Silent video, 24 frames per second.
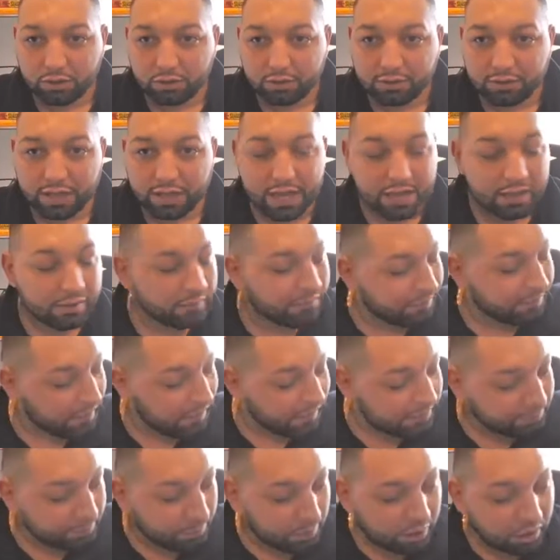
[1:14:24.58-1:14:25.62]

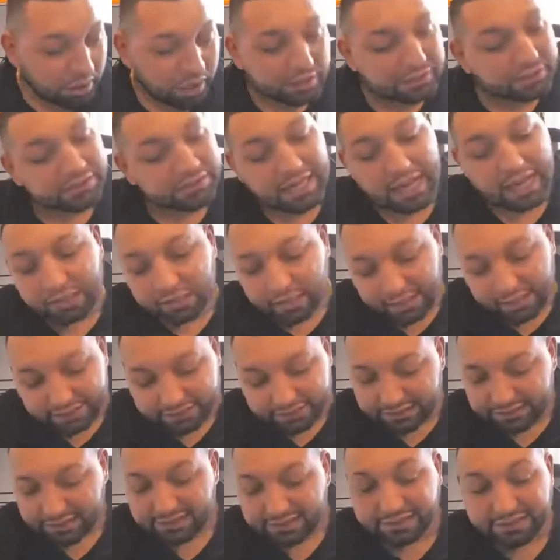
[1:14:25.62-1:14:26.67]
Facebook cuts you at like
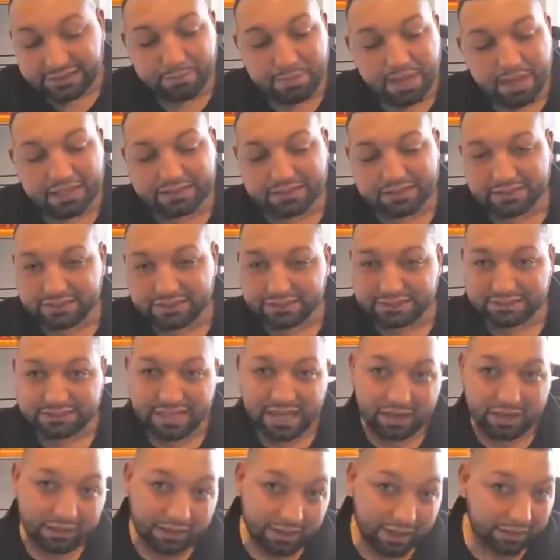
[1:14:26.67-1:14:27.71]
60 messages
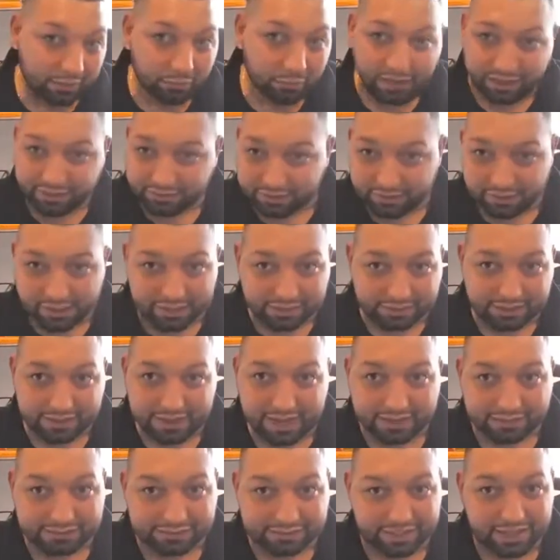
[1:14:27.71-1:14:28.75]
now. You got to wait till like the
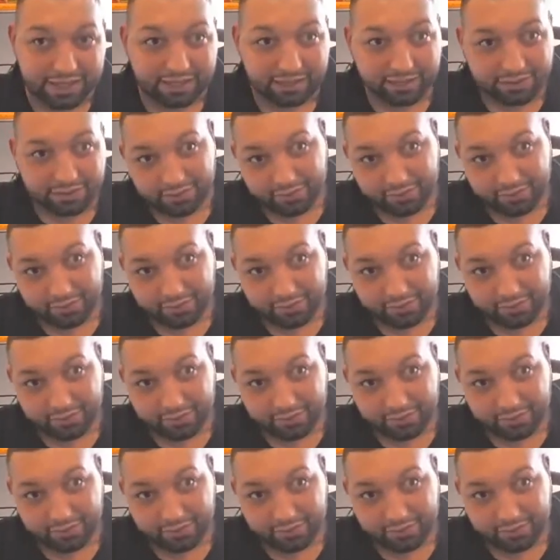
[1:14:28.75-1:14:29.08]
next day.